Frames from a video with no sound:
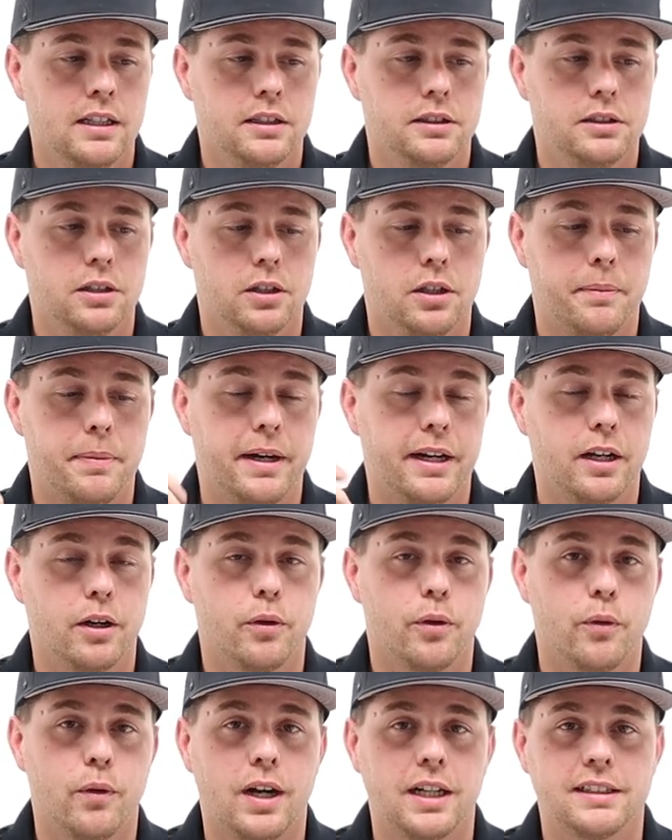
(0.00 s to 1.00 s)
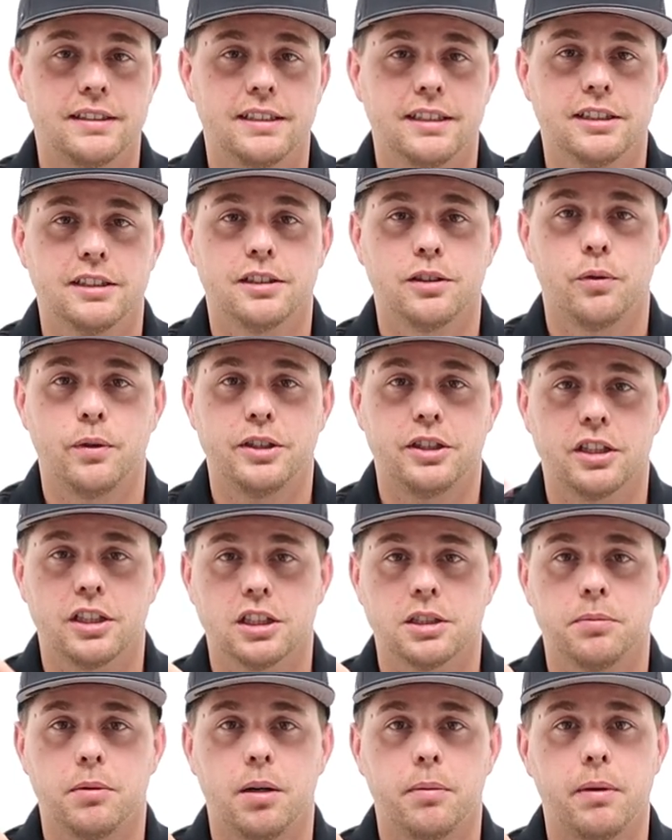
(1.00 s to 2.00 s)
So depending on when you watch this, we took
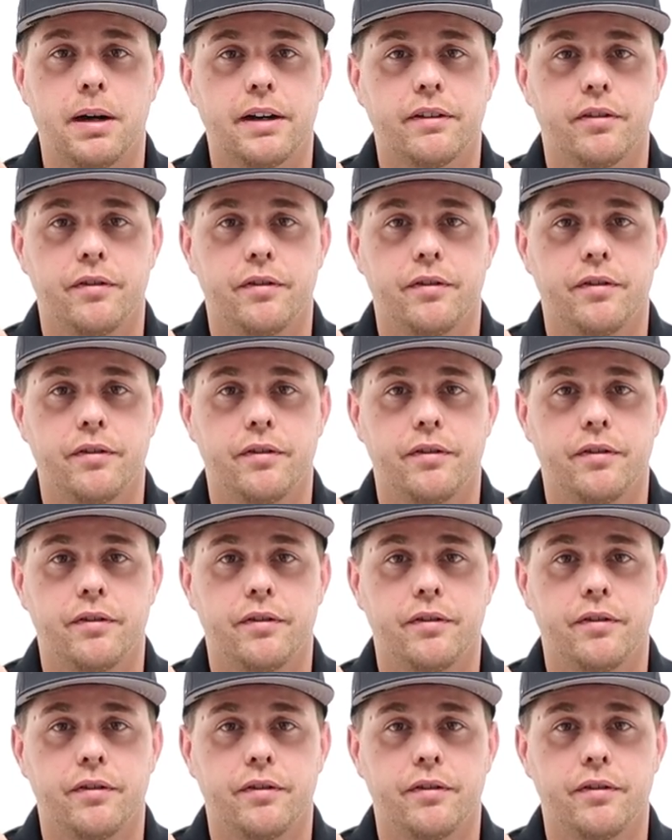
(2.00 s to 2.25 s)
a small break